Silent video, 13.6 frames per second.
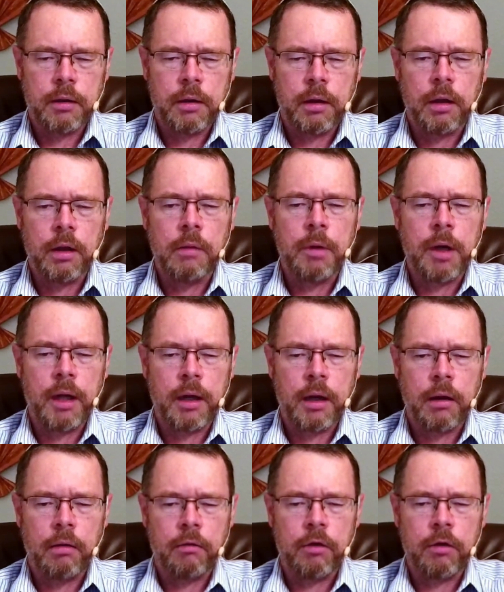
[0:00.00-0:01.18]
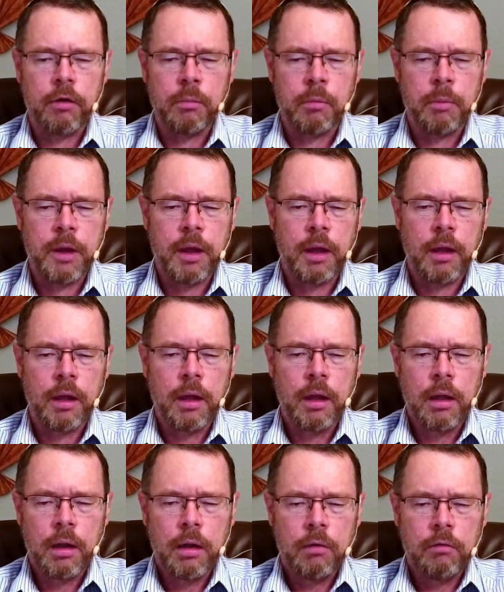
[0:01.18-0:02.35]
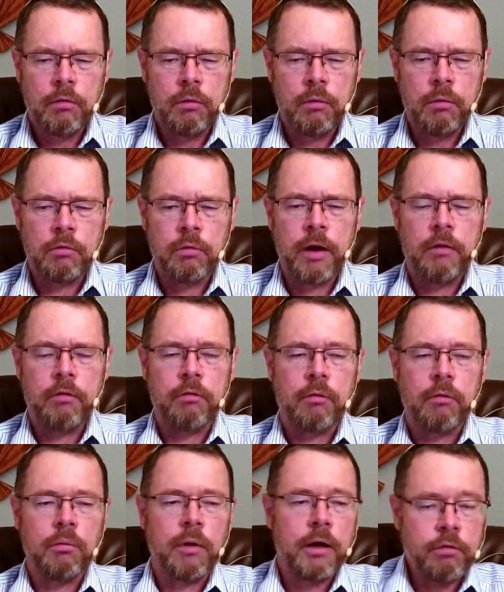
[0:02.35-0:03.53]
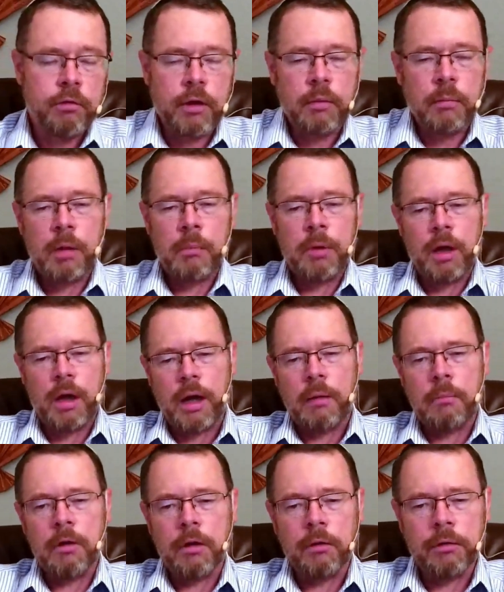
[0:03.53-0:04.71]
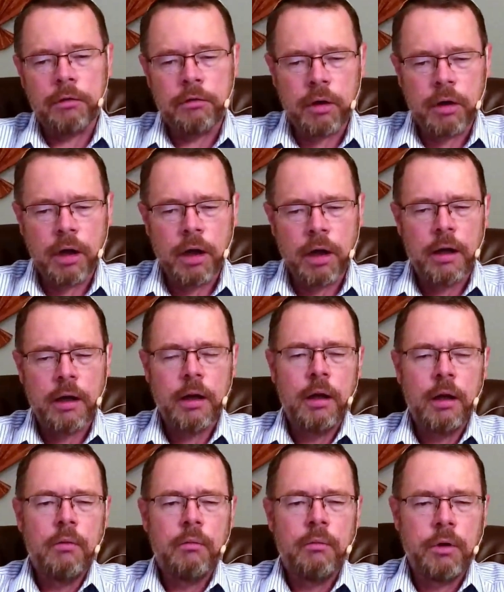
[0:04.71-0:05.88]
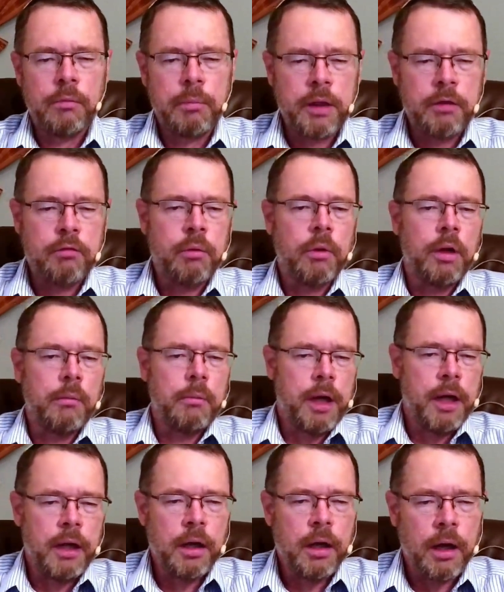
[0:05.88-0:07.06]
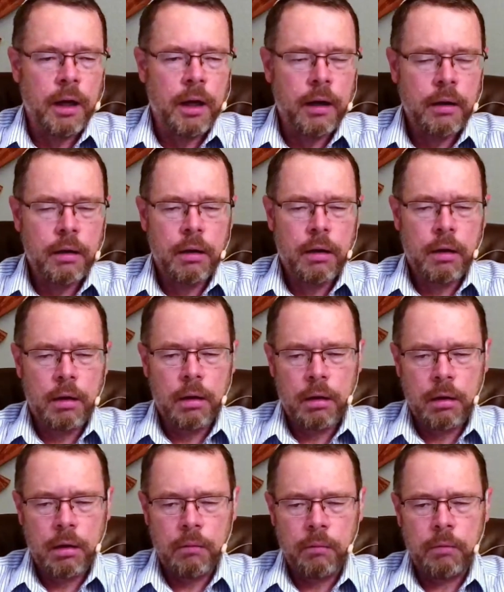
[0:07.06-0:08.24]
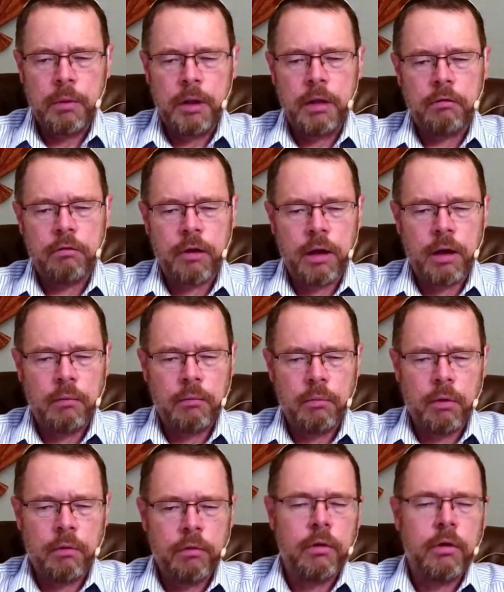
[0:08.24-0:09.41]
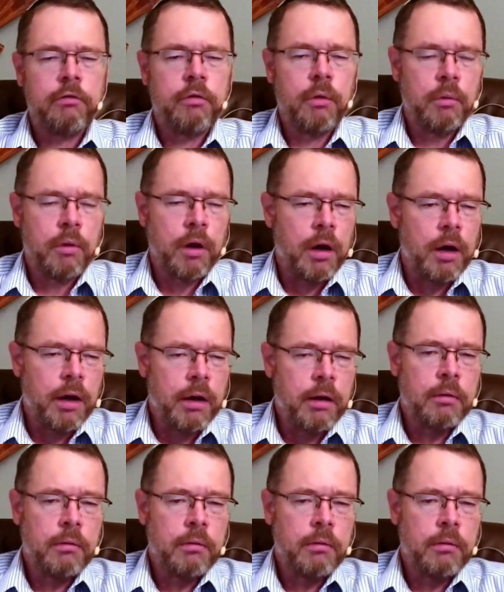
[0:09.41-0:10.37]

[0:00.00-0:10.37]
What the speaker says: eliminate another human being. To transgress the commandment, I am the Lord your God, would be to eliminate God. Would be to say, well, there is no God.